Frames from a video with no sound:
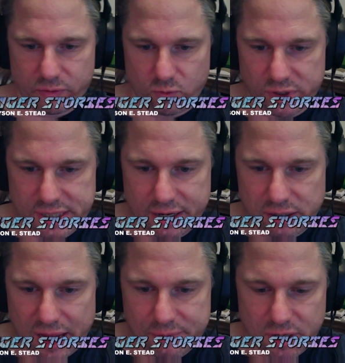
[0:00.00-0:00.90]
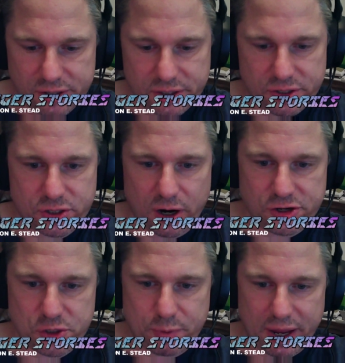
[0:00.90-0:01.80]
Once I'd climbed onto the
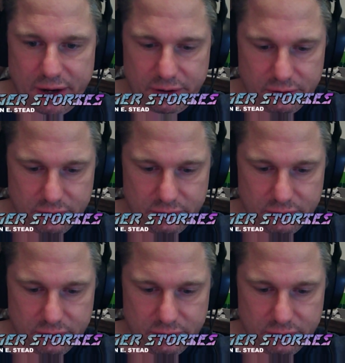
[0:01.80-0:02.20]
Sarge's back